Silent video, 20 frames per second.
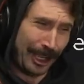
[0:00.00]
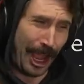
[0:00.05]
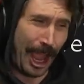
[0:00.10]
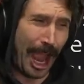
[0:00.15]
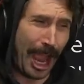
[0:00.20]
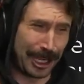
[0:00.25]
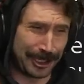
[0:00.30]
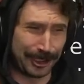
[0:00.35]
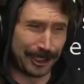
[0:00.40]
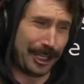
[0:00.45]

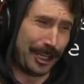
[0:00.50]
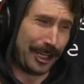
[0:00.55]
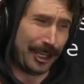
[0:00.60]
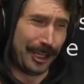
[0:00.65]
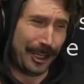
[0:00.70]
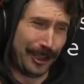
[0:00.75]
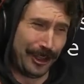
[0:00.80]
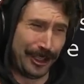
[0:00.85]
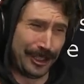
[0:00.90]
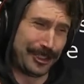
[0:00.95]
actually,
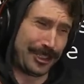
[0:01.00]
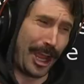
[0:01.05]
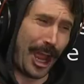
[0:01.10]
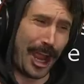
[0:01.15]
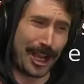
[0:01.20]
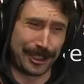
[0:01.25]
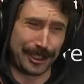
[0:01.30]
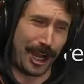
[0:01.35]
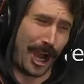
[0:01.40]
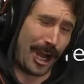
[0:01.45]
this
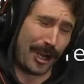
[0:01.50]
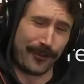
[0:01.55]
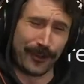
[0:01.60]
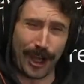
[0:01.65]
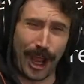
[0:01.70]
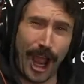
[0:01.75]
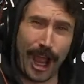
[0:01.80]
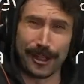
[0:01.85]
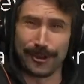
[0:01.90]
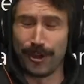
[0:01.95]
guy is kind of an
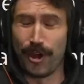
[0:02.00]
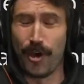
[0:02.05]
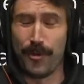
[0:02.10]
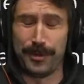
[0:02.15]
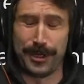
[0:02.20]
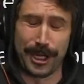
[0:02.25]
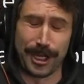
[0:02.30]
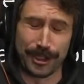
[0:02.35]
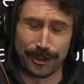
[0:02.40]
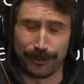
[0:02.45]
asshole
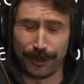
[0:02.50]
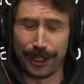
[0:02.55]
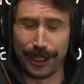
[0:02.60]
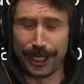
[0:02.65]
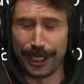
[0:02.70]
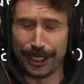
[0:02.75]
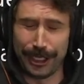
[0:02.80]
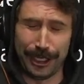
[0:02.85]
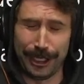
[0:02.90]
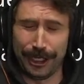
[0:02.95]
because
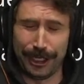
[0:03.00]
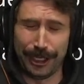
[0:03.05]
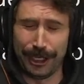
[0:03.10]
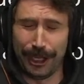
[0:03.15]
really,